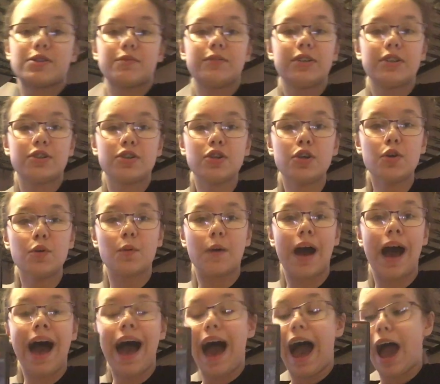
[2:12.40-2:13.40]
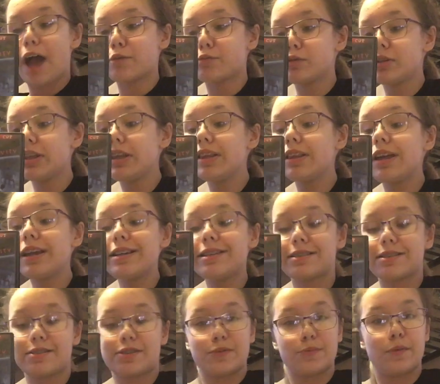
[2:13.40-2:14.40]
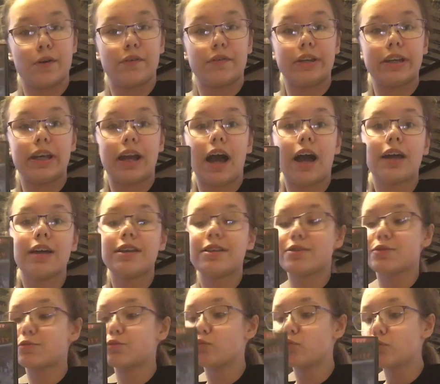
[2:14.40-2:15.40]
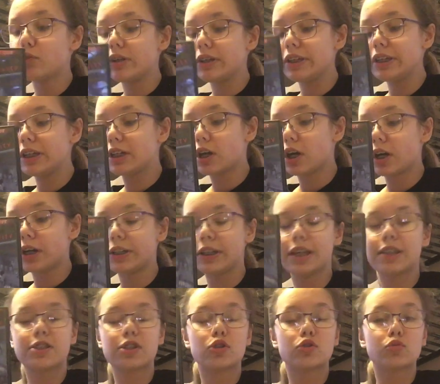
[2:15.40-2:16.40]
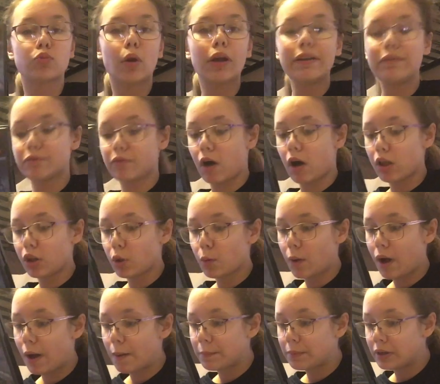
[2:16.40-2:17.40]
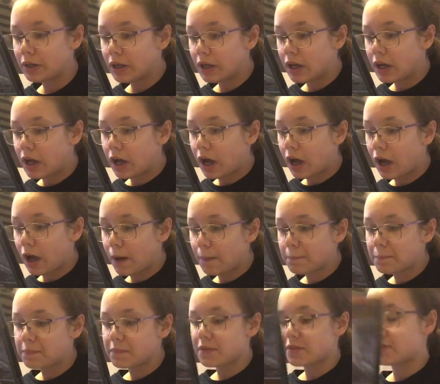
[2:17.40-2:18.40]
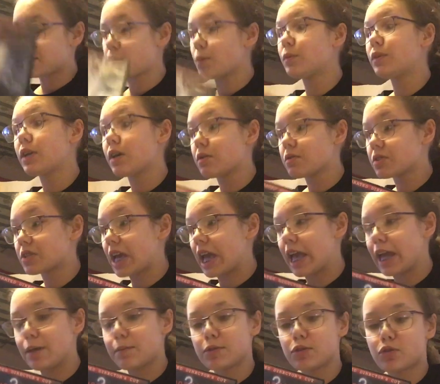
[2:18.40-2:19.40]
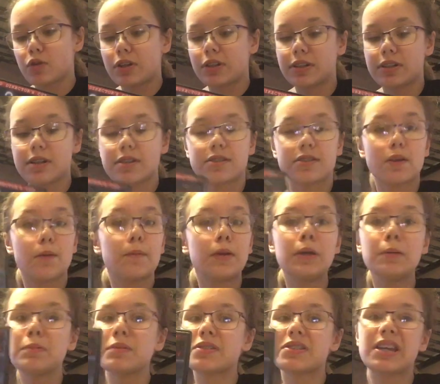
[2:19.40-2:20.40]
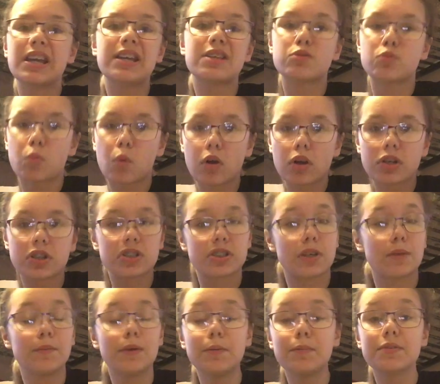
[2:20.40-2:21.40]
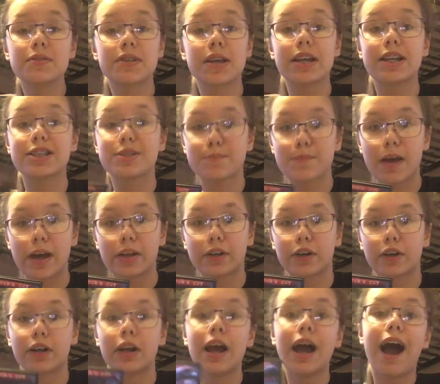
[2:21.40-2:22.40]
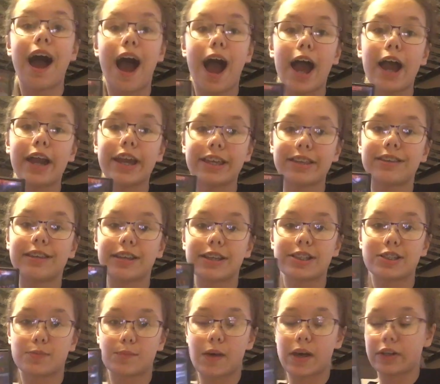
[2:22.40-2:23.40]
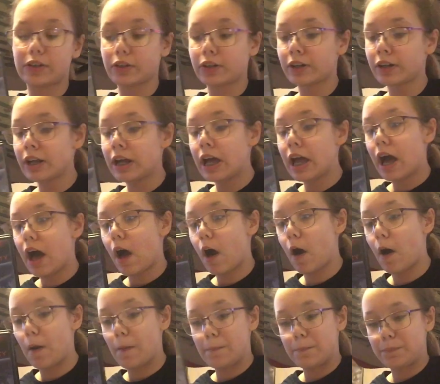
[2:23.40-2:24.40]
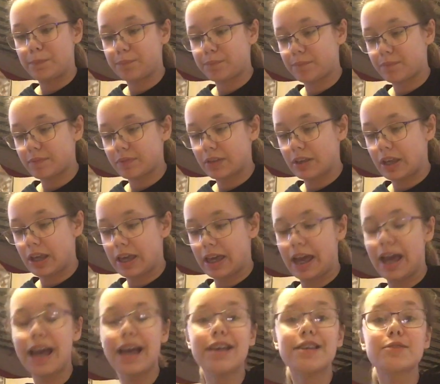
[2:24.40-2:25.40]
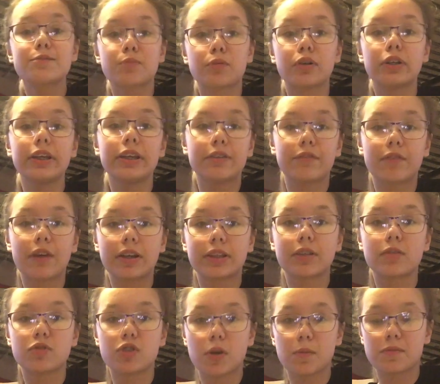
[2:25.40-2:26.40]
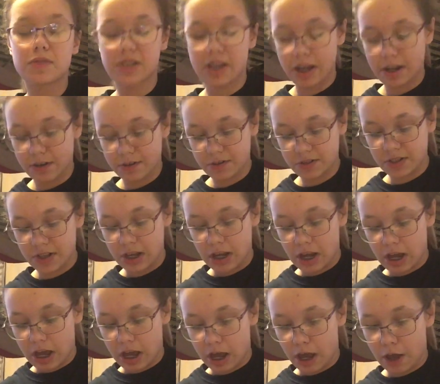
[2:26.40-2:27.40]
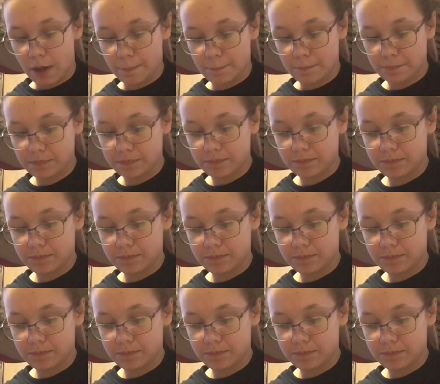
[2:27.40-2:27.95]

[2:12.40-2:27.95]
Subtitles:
Activity 2. I really like this movie. It's really good. It's a great follow-up. Someone else came and directed it. Some people say it's worse. Some people say it's better. I think it's better. It has pretty effective jump scares. Hang